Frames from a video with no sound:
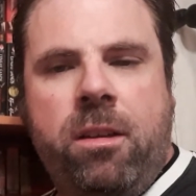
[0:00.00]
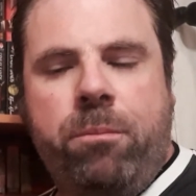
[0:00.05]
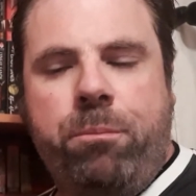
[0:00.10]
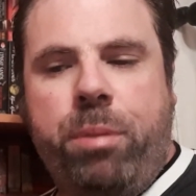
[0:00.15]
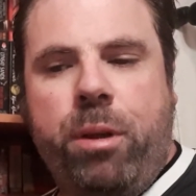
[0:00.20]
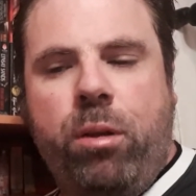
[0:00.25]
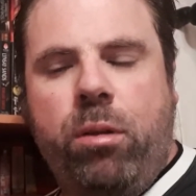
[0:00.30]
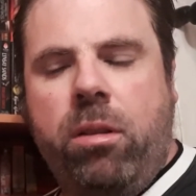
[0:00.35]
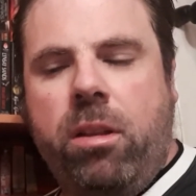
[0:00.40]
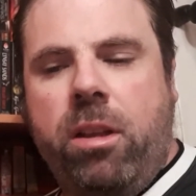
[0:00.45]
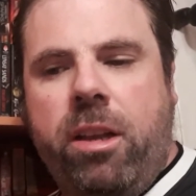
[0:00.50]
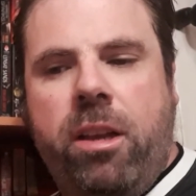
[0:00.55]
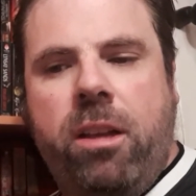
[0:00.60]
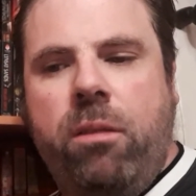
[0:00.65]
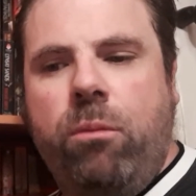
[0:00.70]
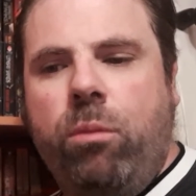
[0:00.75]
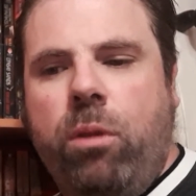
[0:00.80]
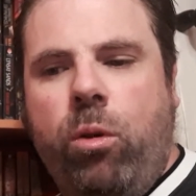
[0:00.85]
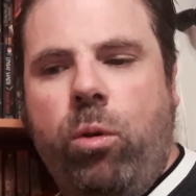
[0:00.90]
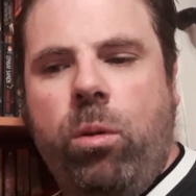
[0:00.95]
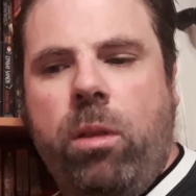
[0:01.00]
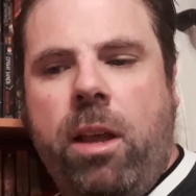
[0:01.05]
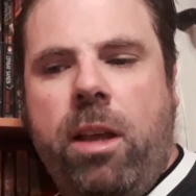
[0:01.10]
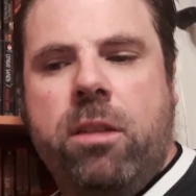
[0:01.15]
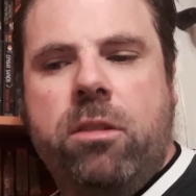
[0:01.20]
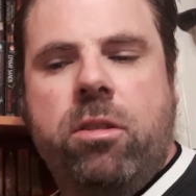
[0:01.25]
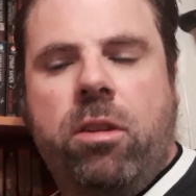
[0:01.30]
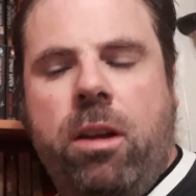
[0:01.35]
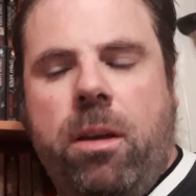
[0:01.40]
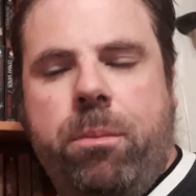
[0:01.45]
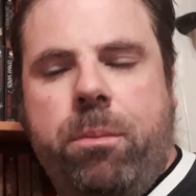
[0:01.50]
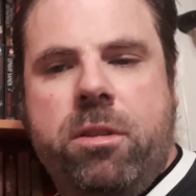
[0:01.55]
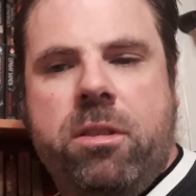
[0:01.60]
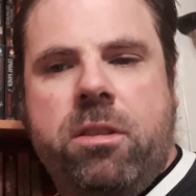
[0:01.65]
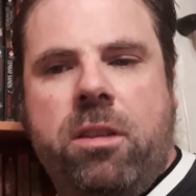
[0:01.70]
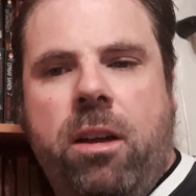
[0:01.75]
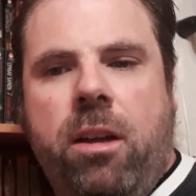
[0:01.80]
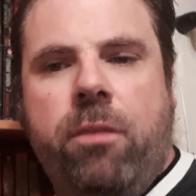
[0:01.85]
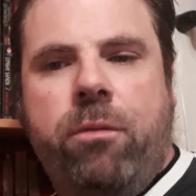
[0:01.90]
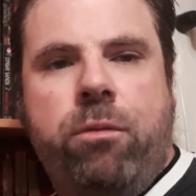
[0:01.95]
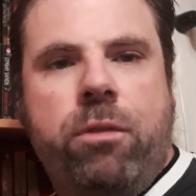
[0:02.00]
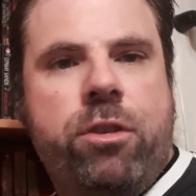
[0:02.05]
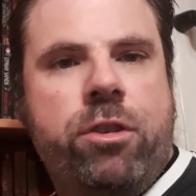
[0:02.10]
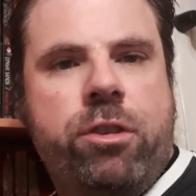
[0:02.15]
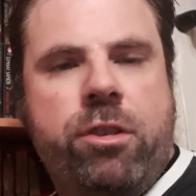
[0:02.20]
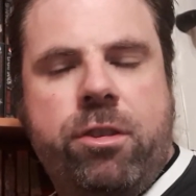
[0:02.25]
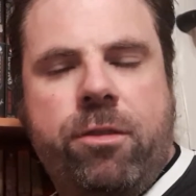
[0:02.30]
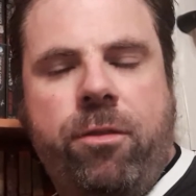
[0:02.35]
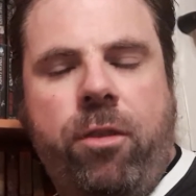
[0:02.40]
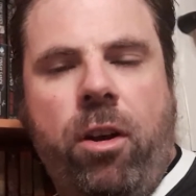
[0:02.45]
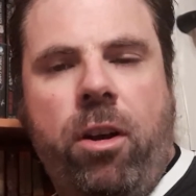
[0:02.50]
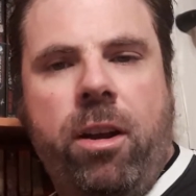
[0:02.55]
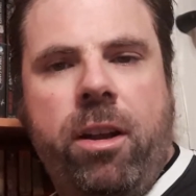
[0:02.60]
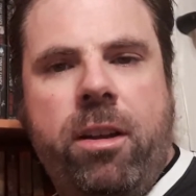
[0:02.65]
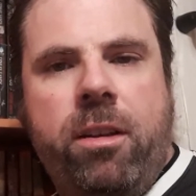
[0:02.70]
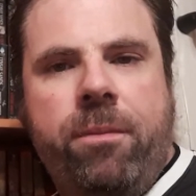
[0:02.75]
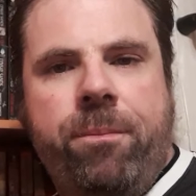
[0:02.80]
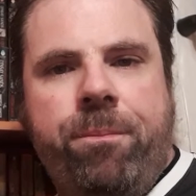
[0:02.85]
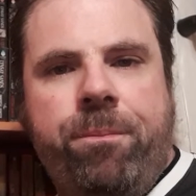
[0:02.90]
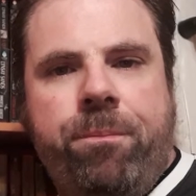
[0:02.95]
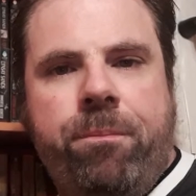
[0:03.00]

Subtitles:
building and all that type of stuff, which is fine,